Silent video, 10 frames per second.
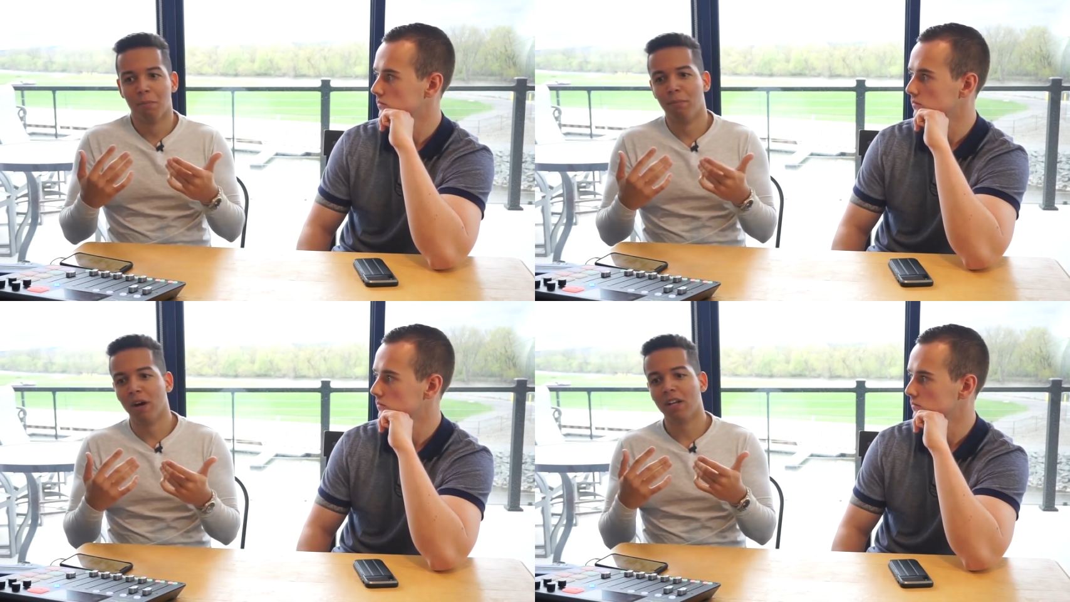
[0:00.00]

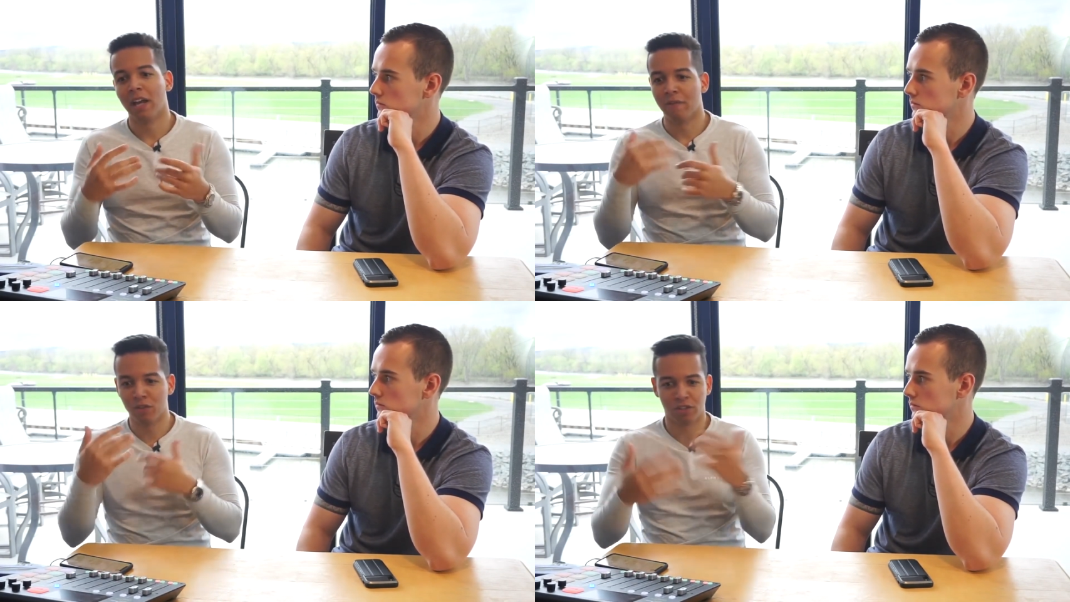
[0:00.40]

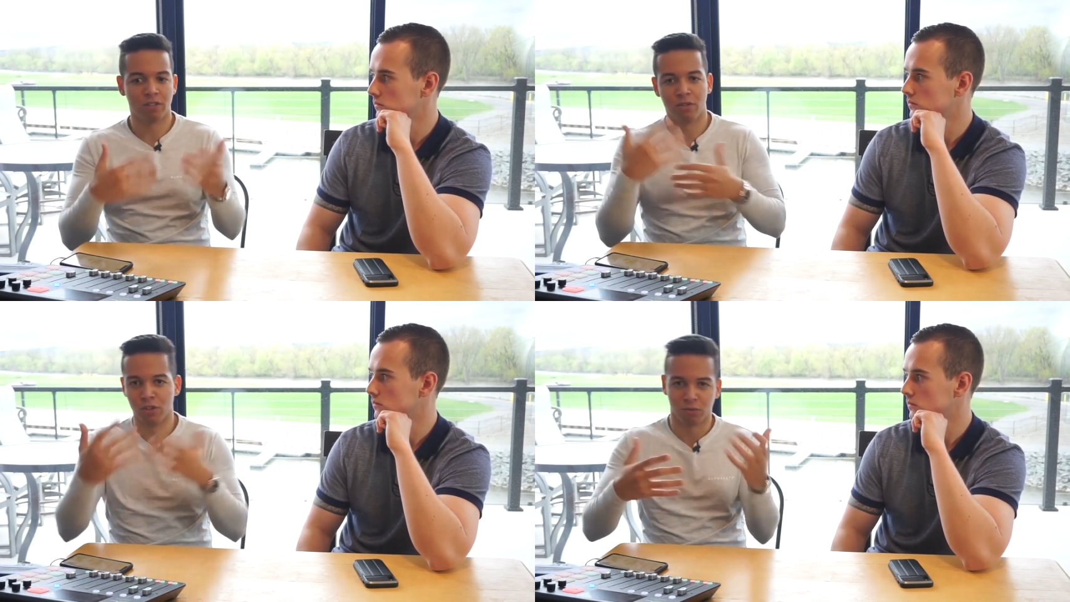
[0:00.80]
Speaker 1: But I've
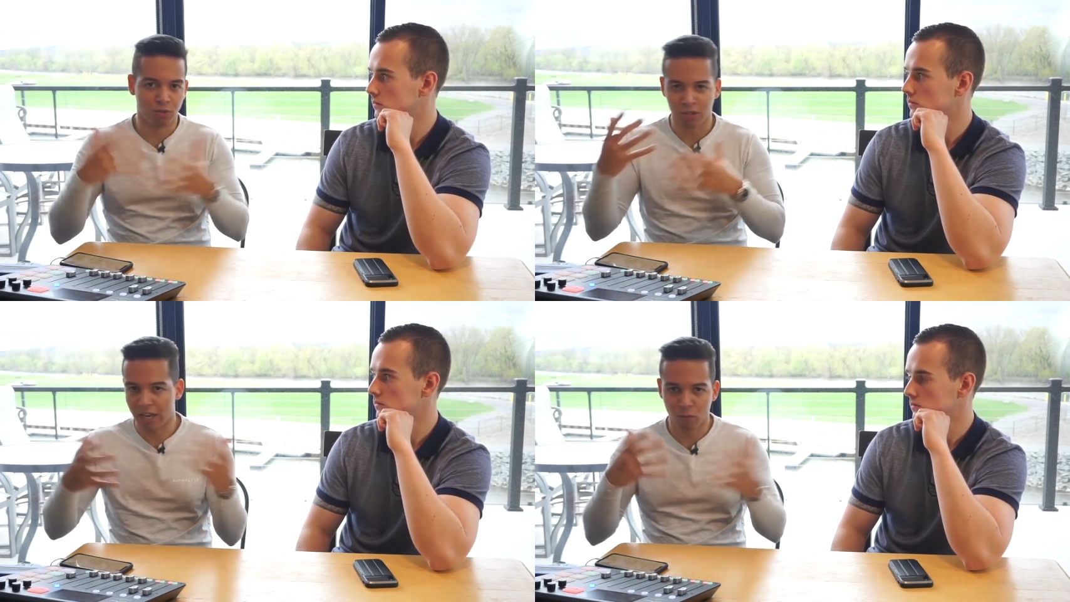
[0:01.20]
just, you know,
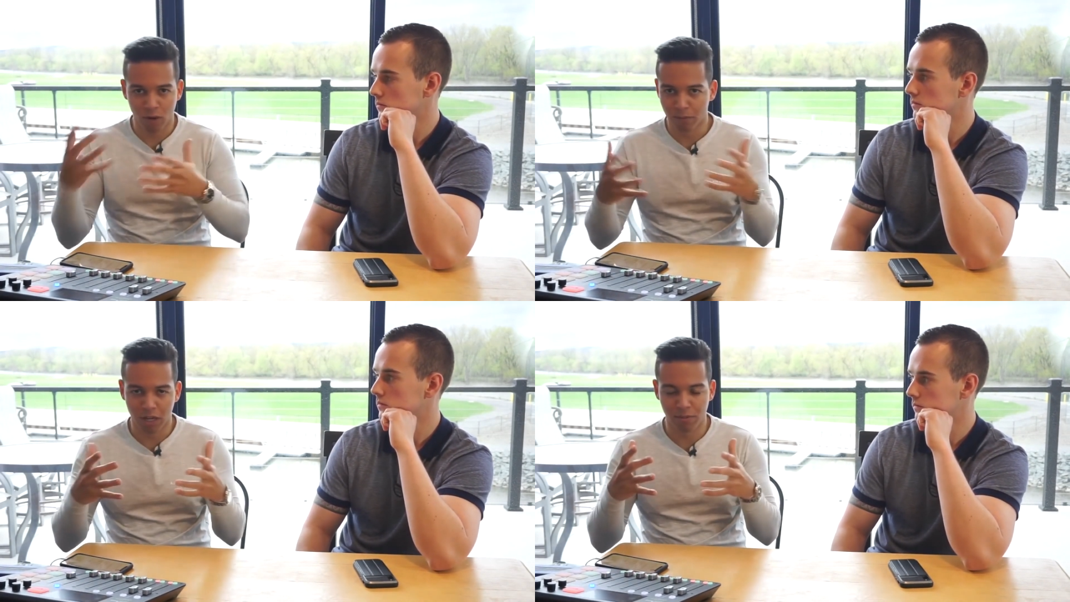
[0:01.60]
you get
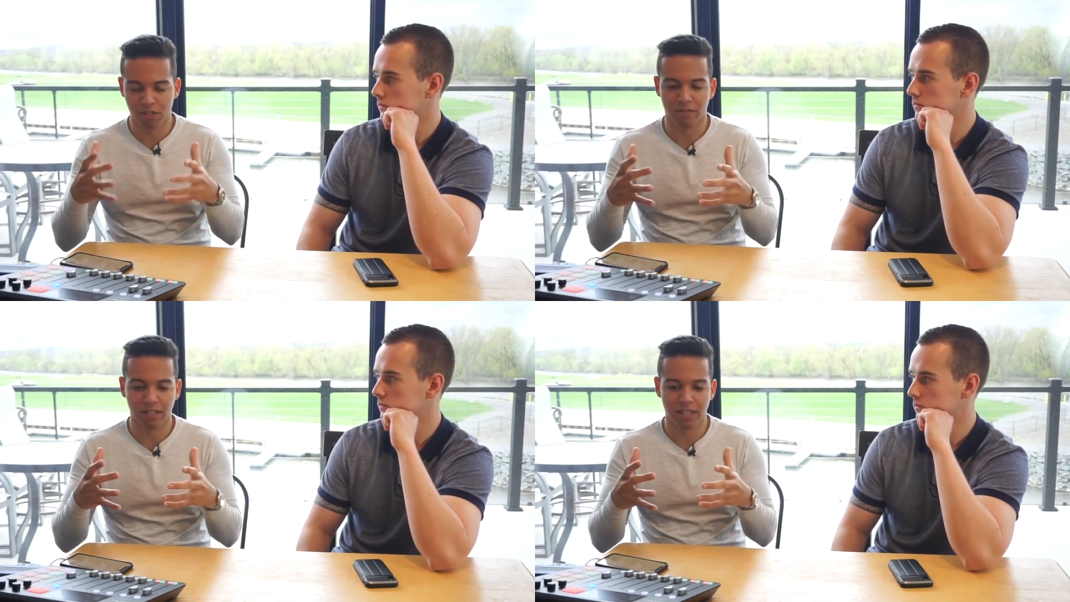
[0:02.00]
warmed up
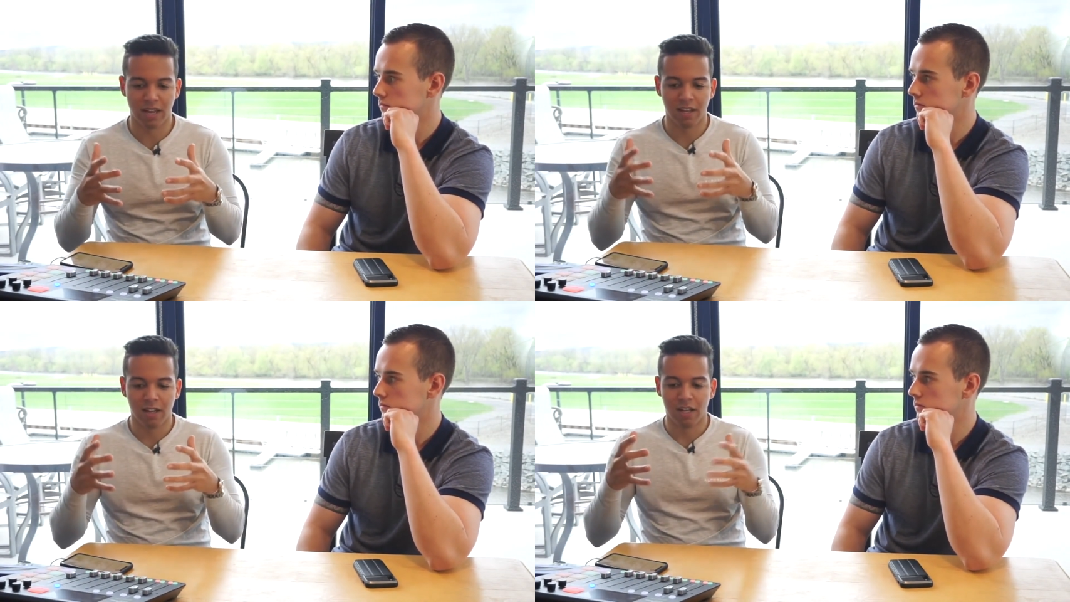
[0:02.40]
and stuff like
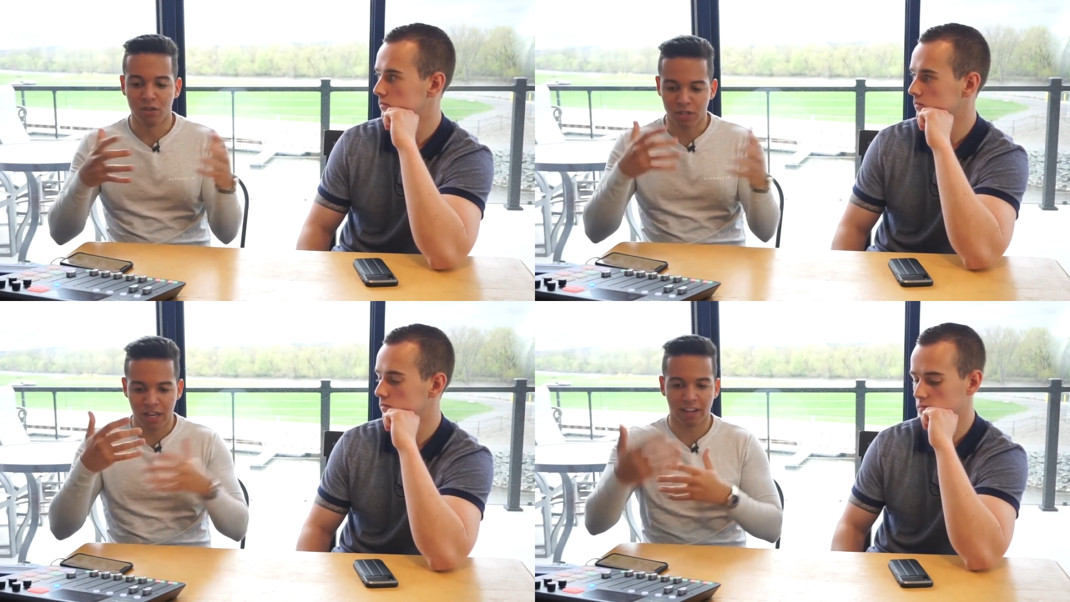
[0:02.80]
that,
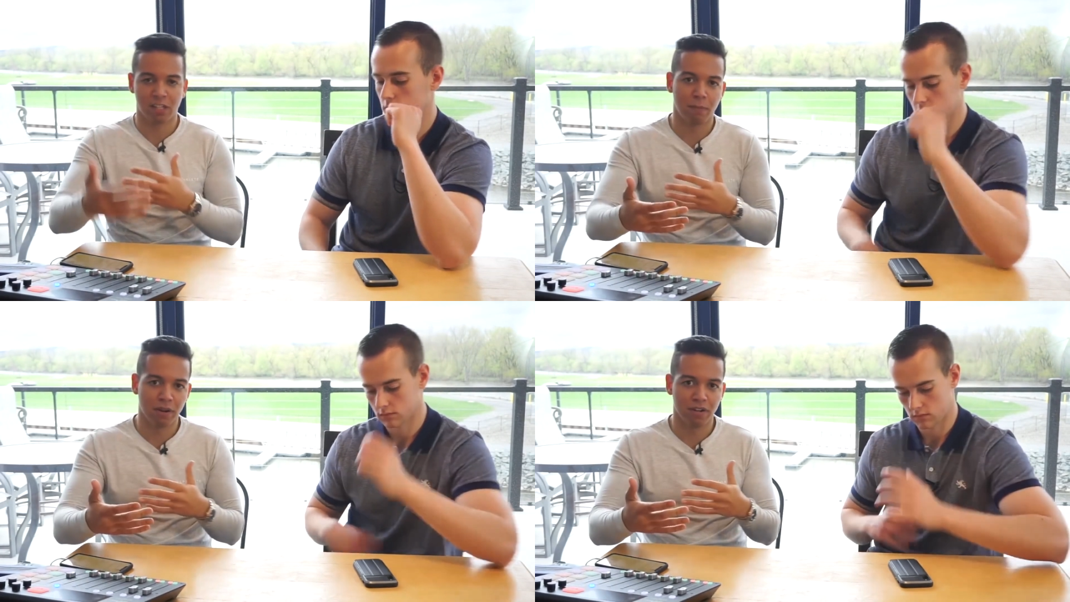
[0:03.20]
and you get
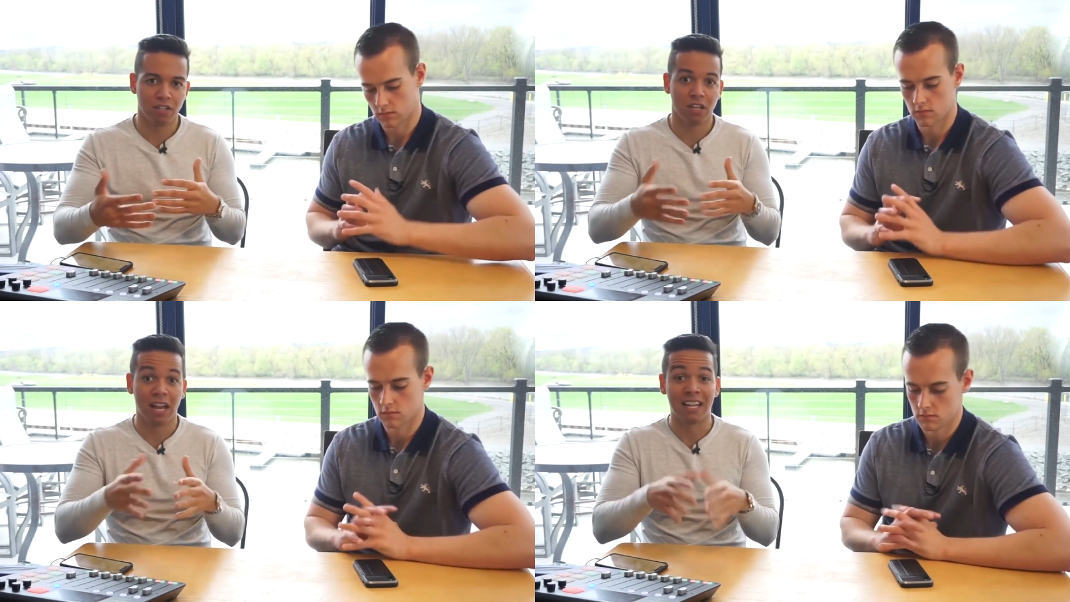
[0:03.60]
experience.